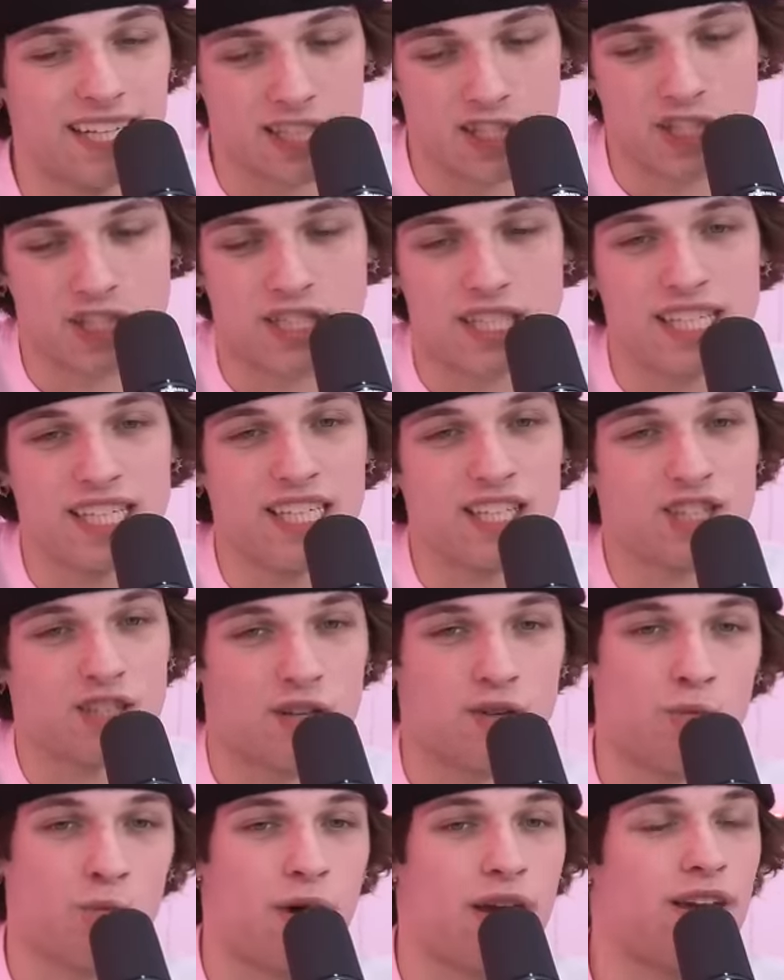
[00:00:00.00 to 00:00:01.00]
it's just
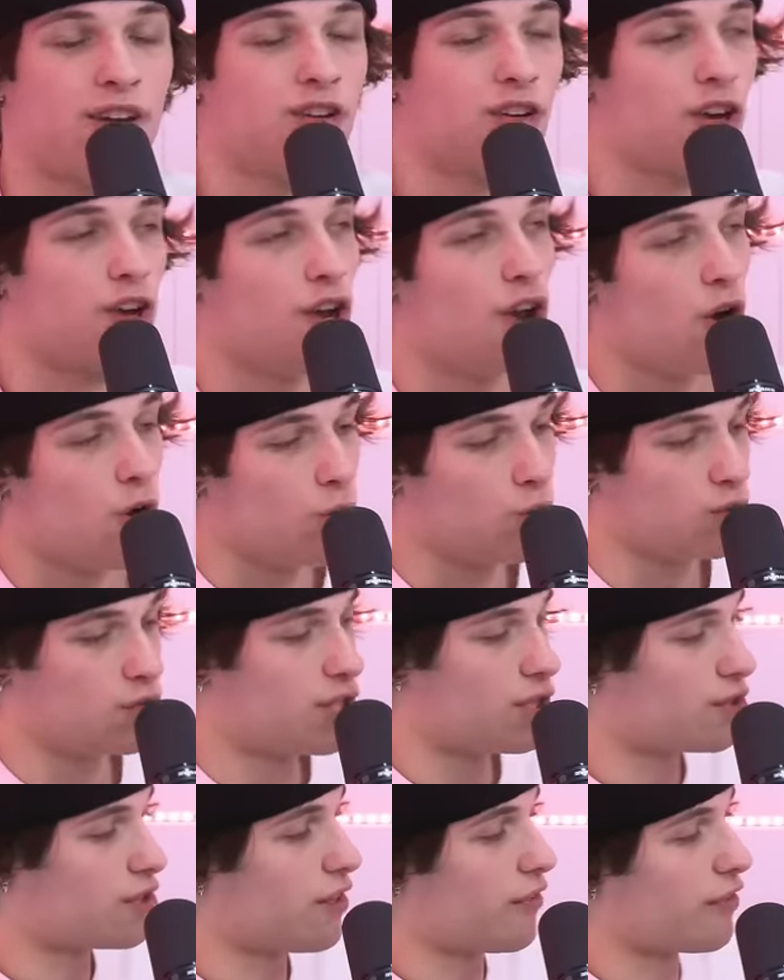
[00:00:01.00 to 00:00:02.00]
each waiter knows
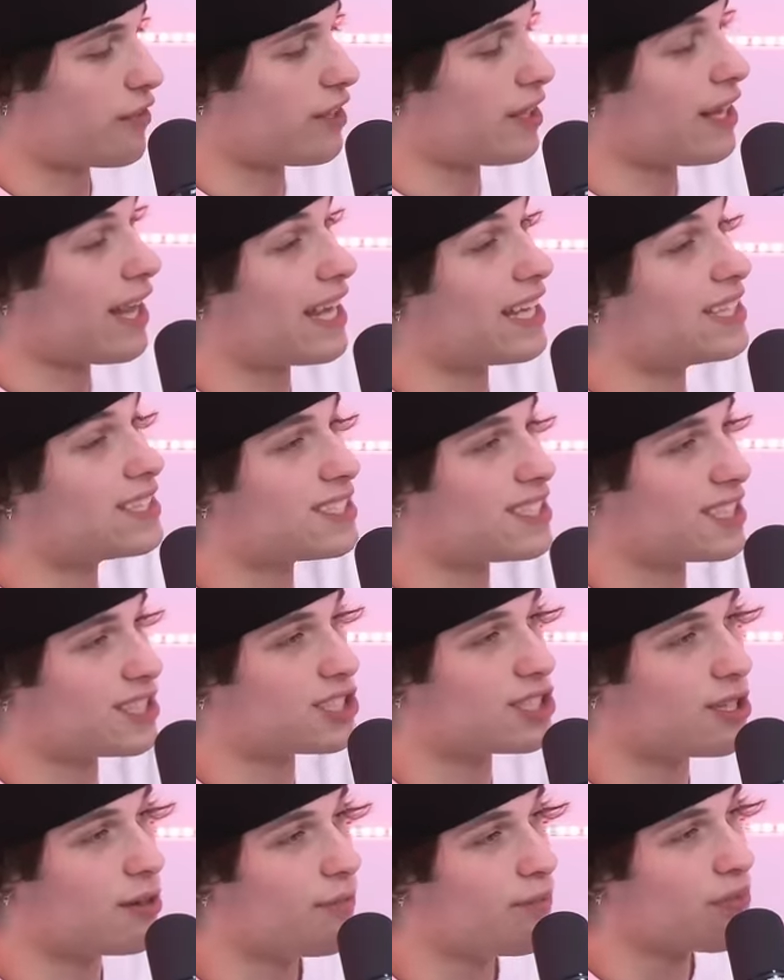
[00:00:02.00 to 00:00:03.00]
their different light
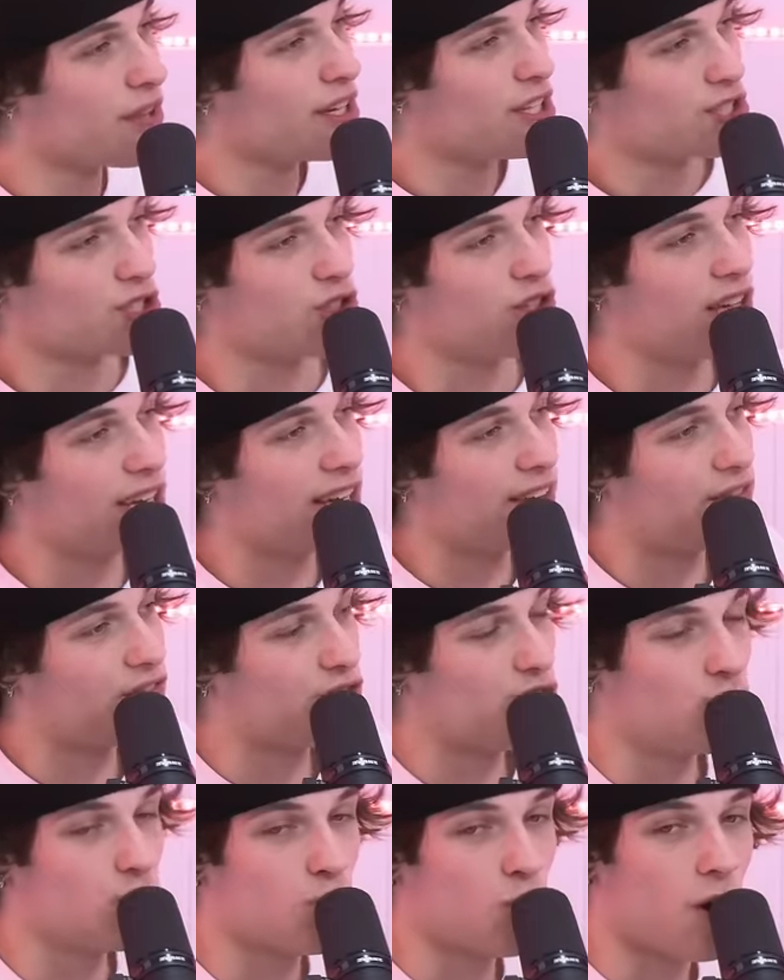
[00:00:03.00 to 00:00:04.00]
system so like if
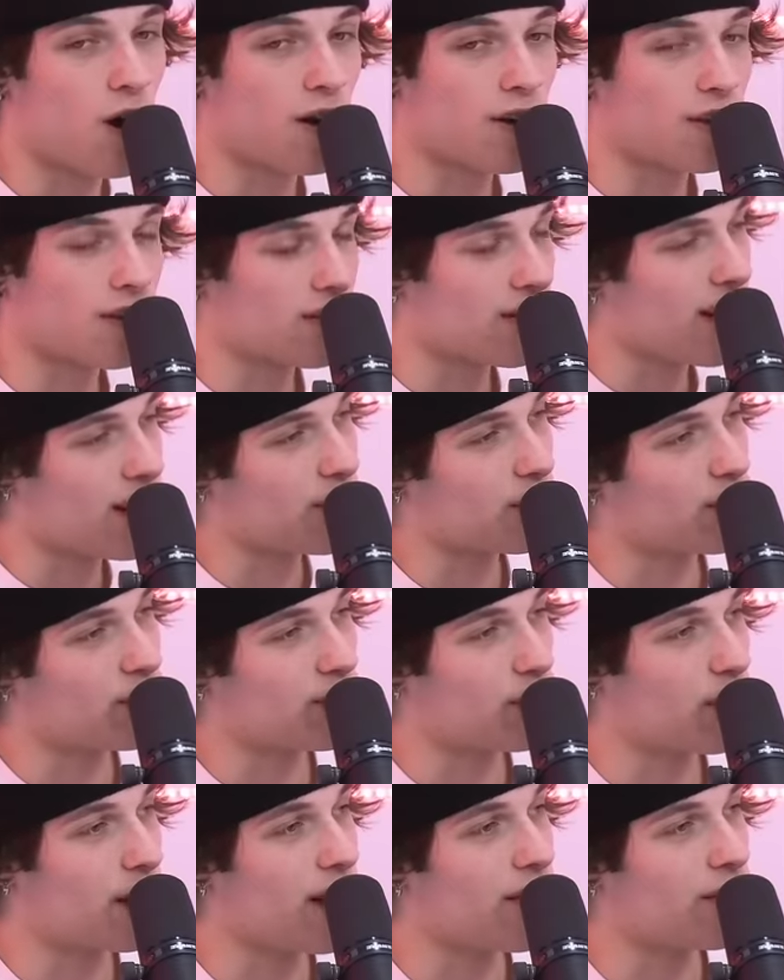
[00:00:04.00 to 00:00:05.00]
you walking
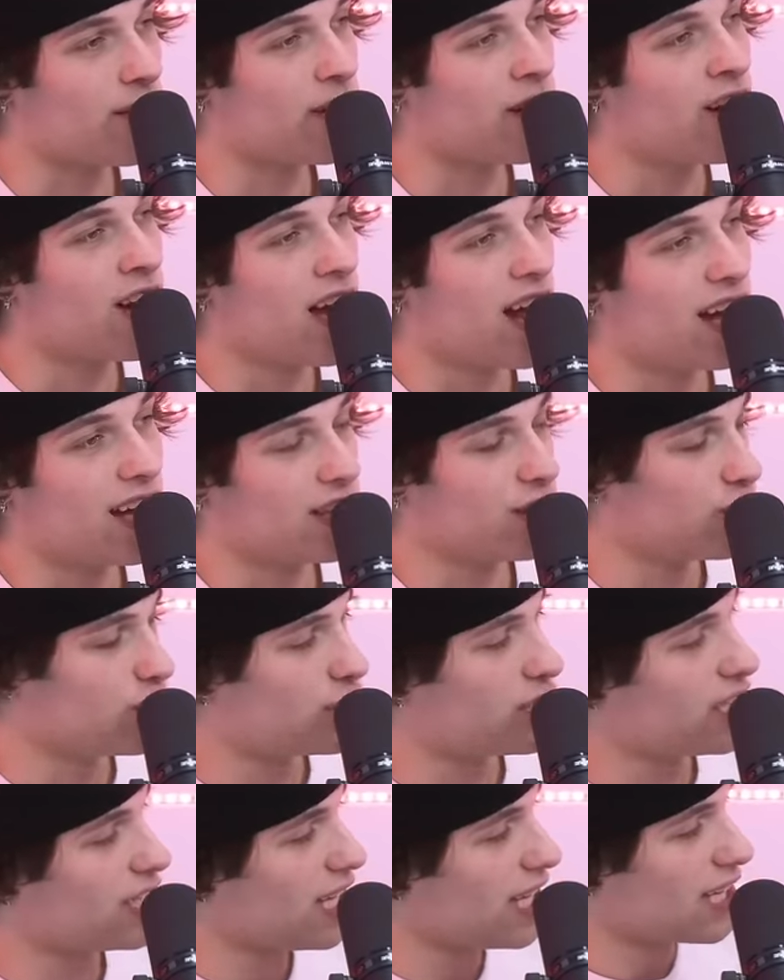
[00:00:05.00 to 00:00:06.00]
around whatever and you
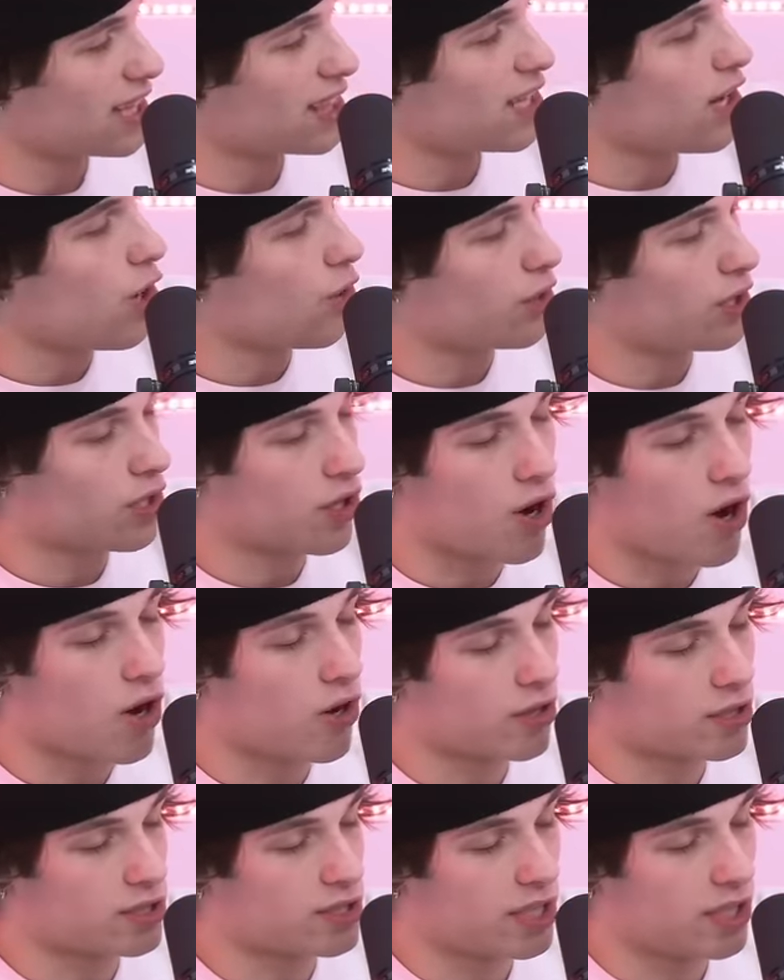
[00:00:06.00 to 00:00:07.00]
see like oh they're
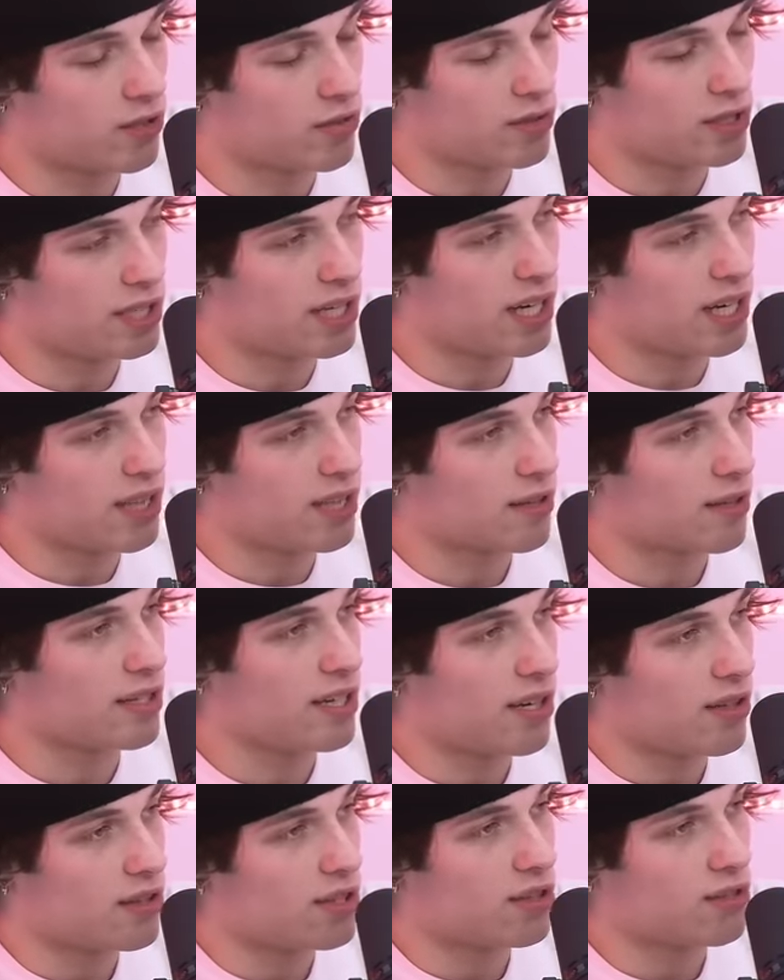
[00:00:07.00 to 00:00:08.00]
orange they don't need anything right
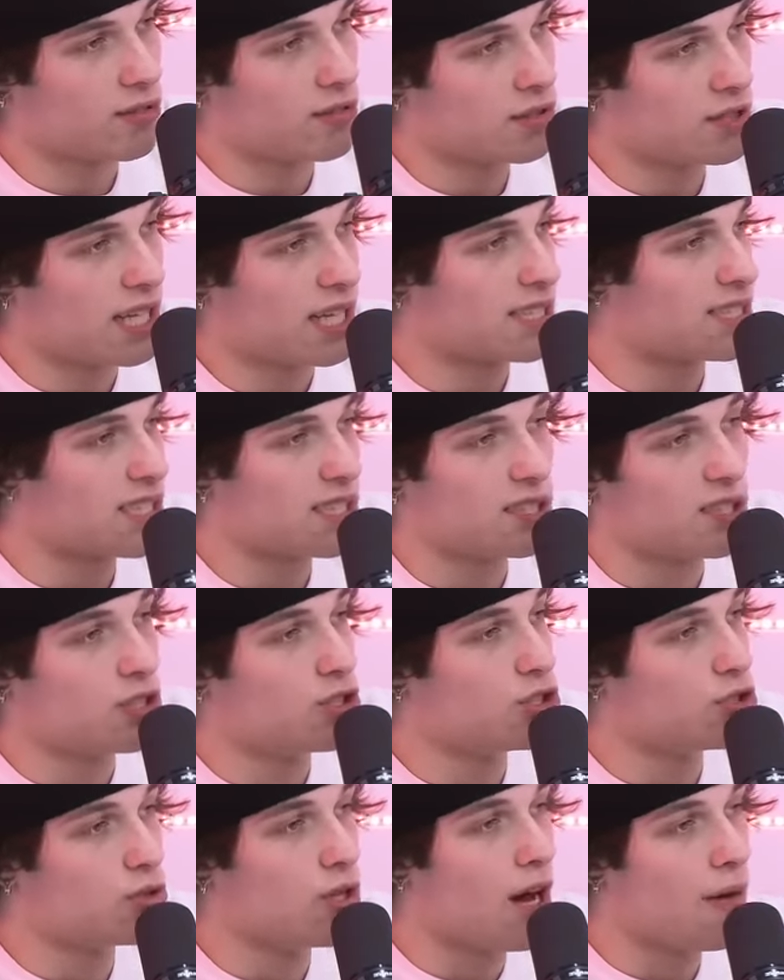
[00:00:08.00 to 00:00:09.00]
now they're that's like the
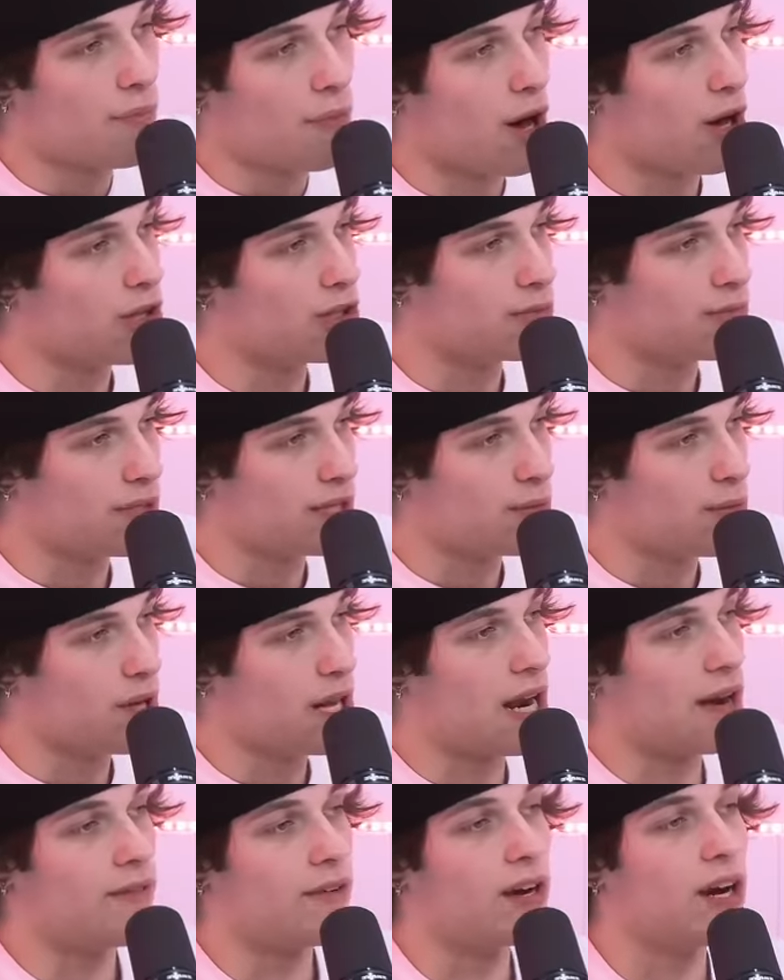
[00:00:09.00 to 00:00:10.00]
do not bother me
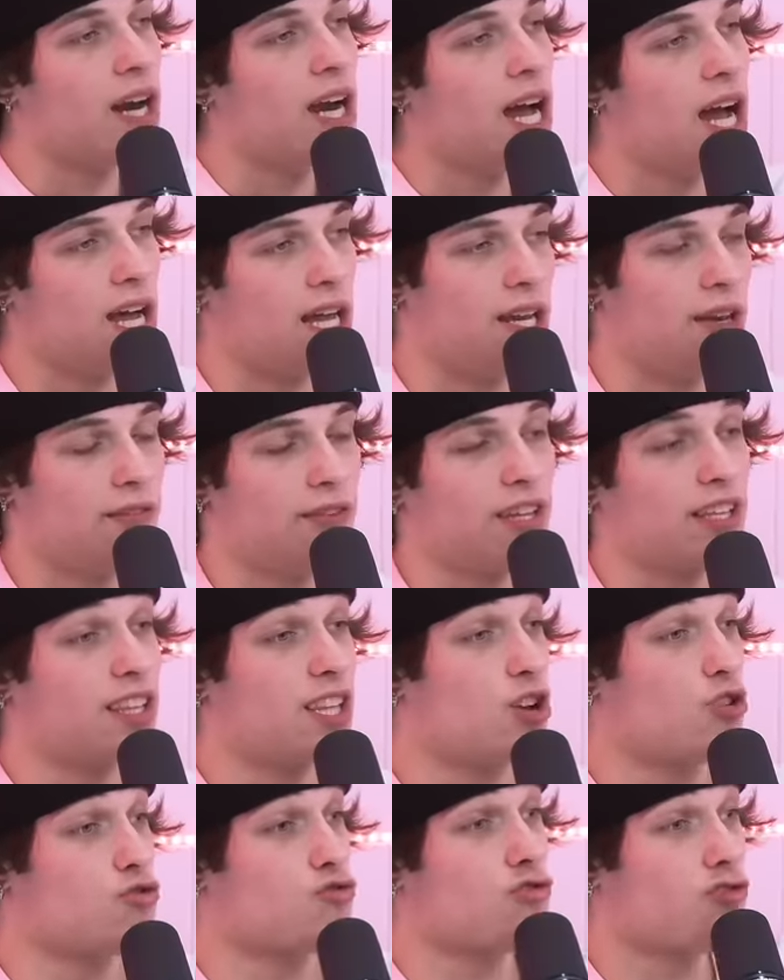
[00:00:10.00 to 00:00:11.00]
whatever and if like
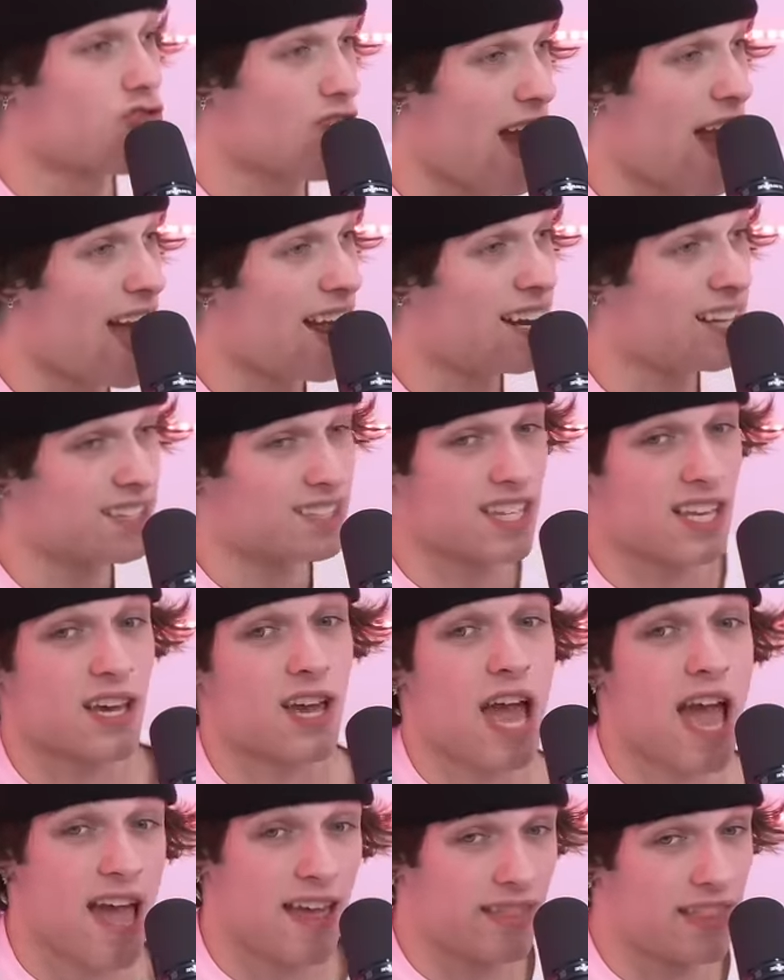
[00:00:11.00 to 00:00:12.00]
they're red it's
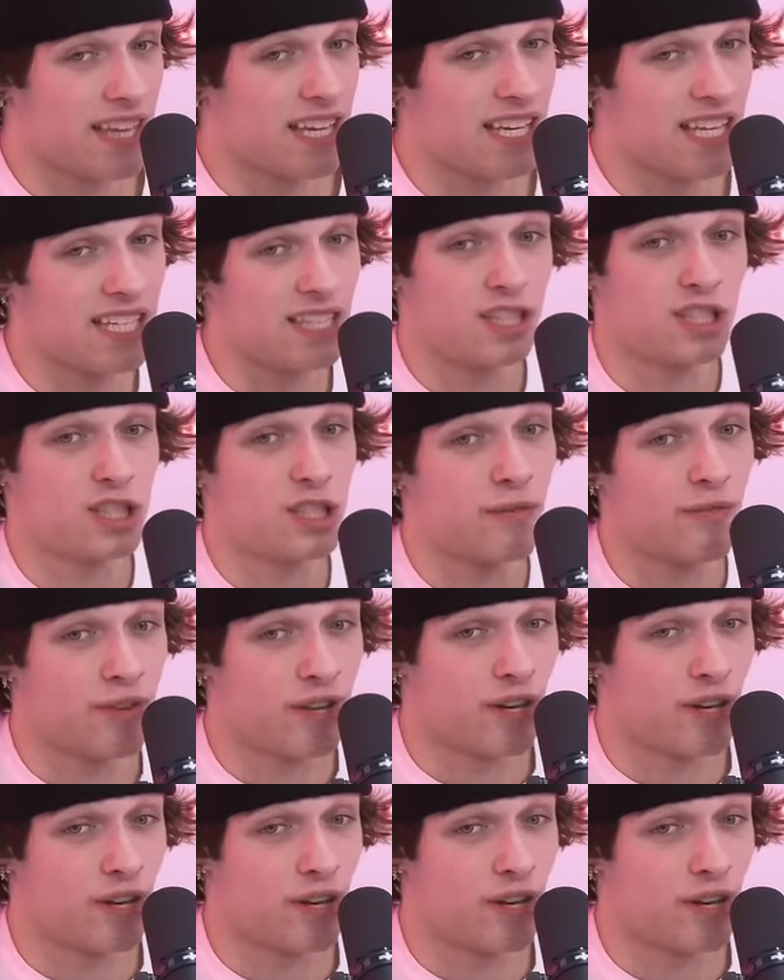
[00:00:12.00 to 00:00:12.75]
like they need and